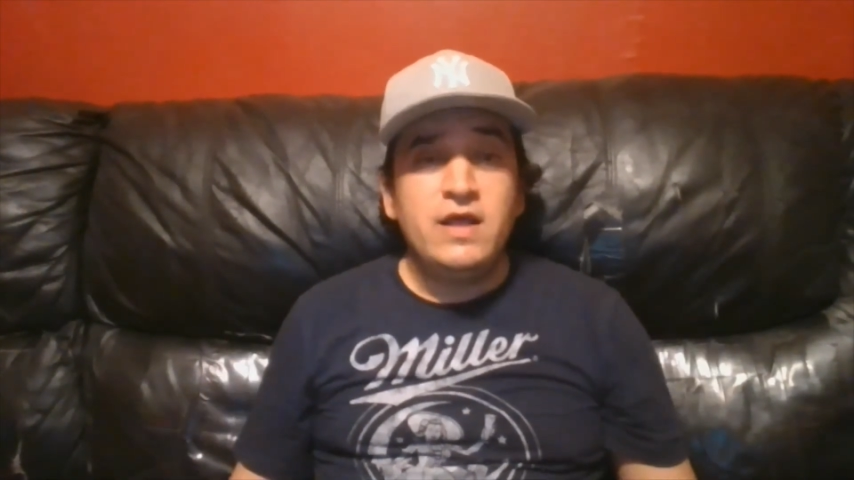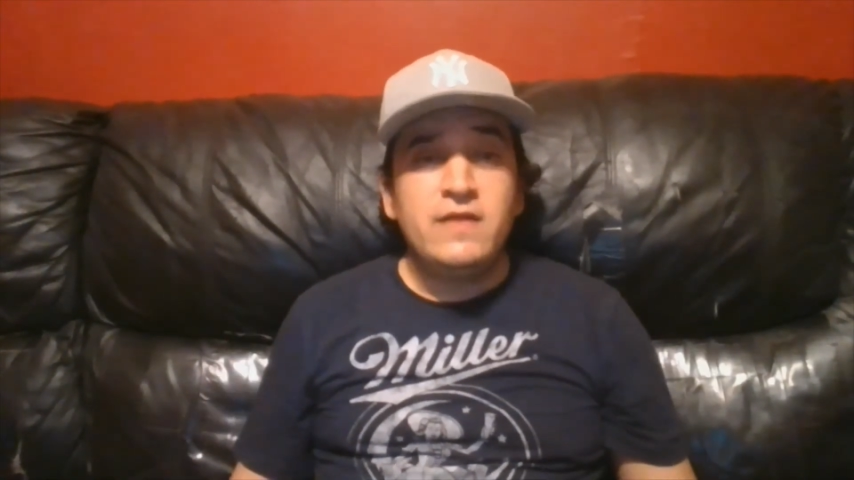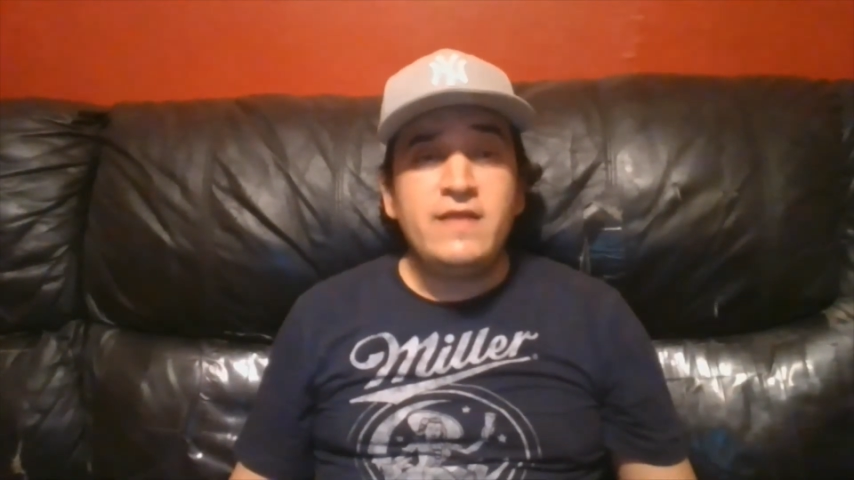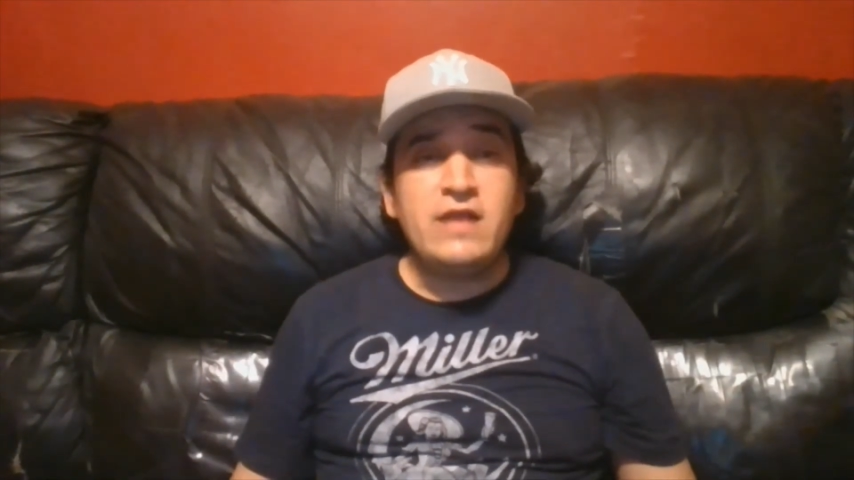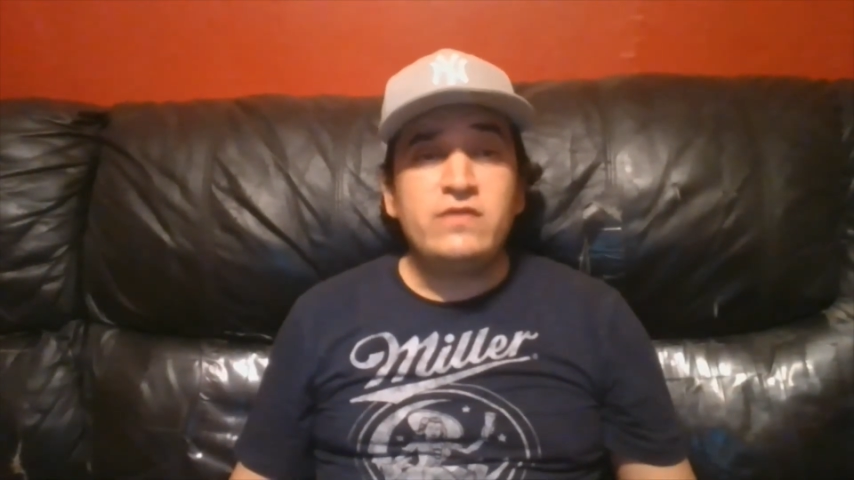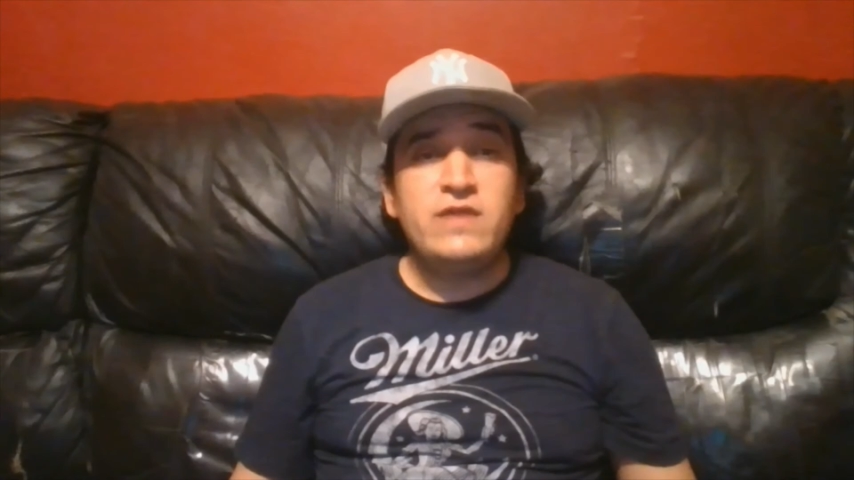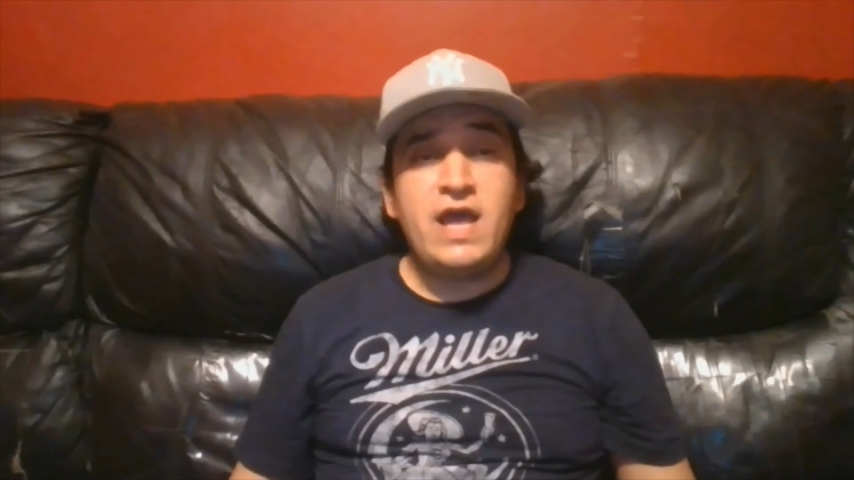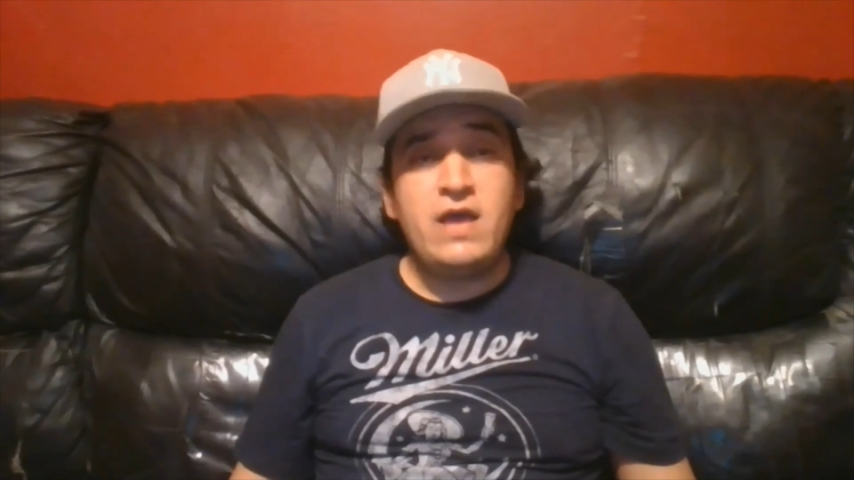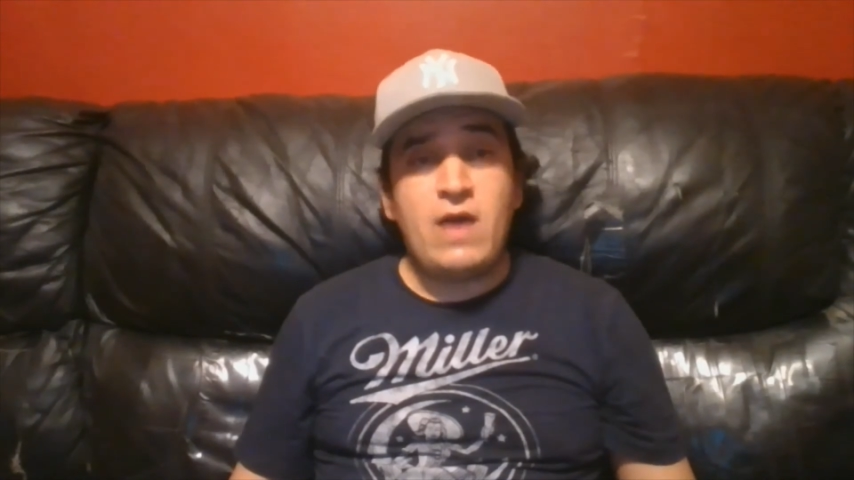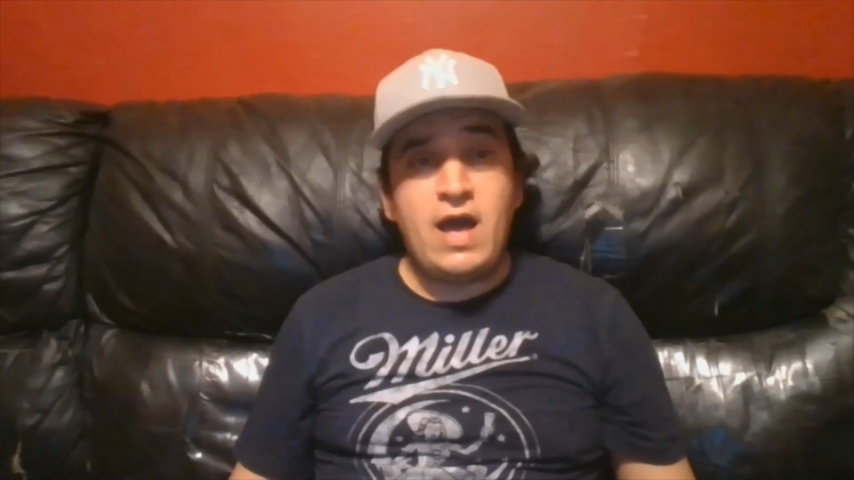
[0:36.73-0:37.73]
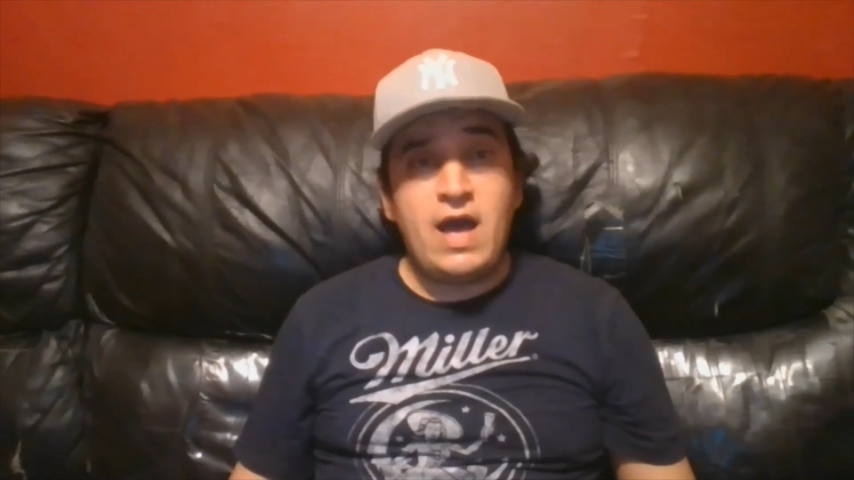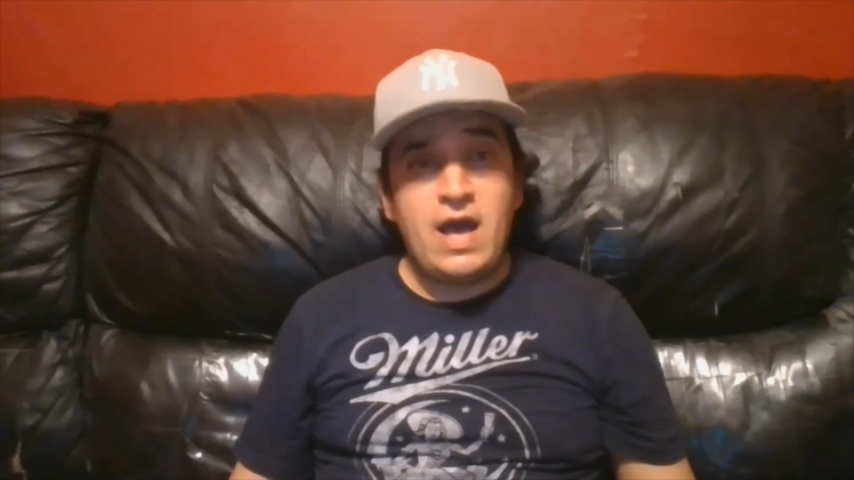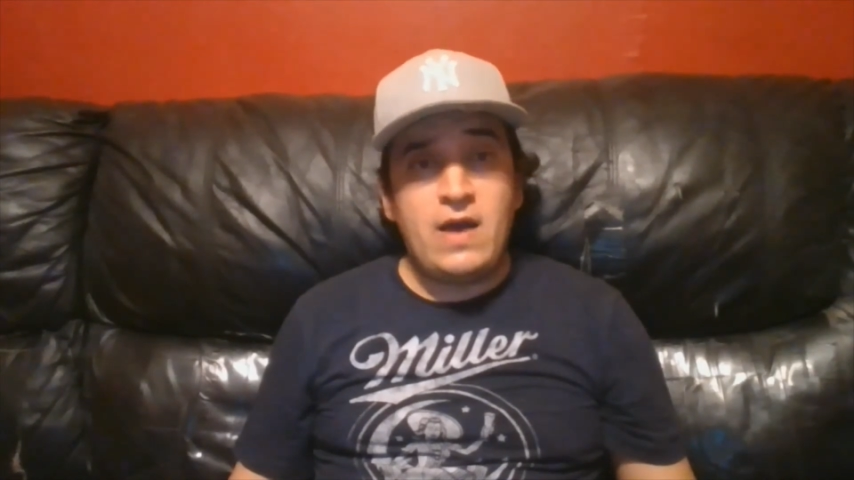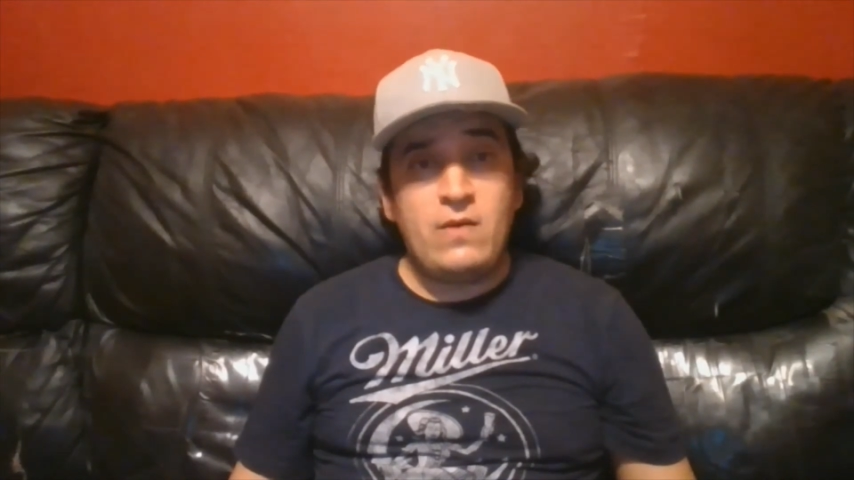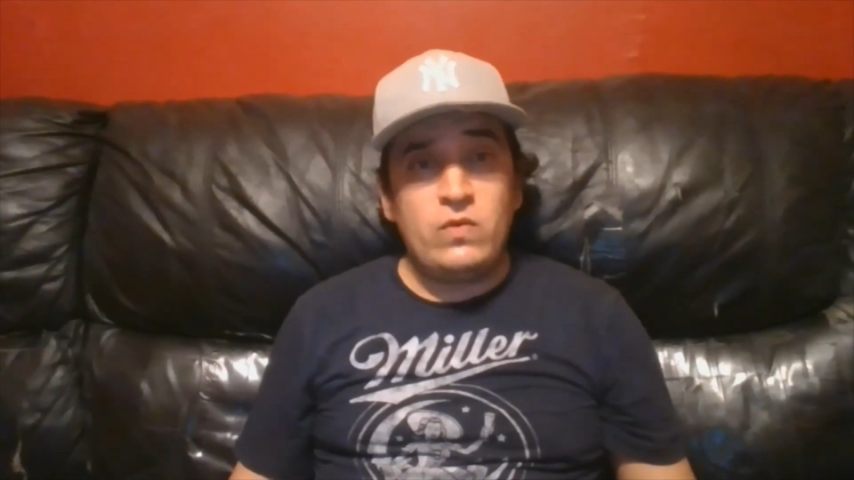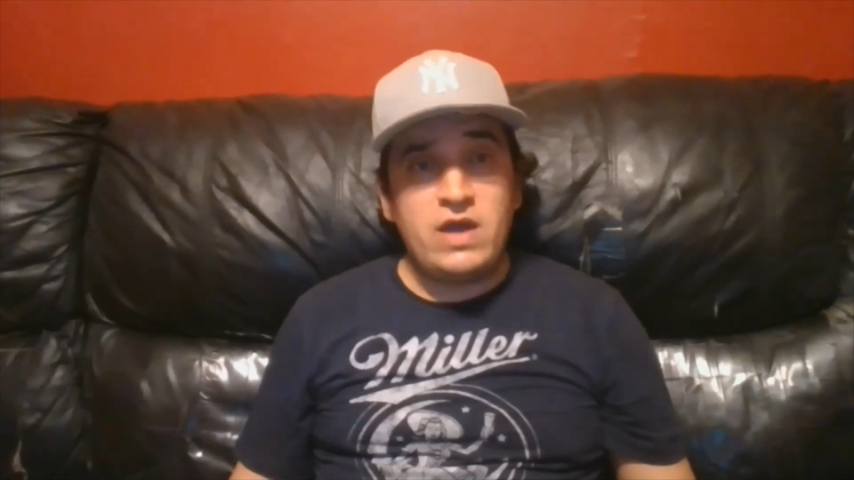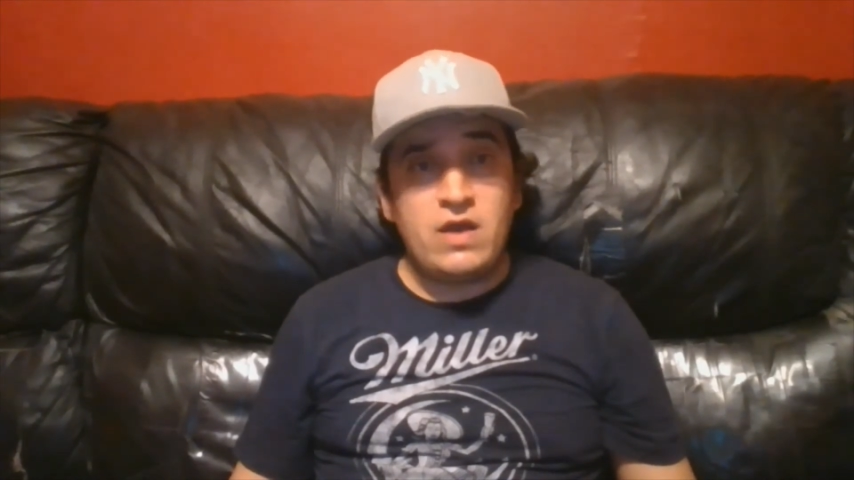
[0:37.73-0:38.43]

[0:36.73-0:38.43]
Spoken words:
Now, today we are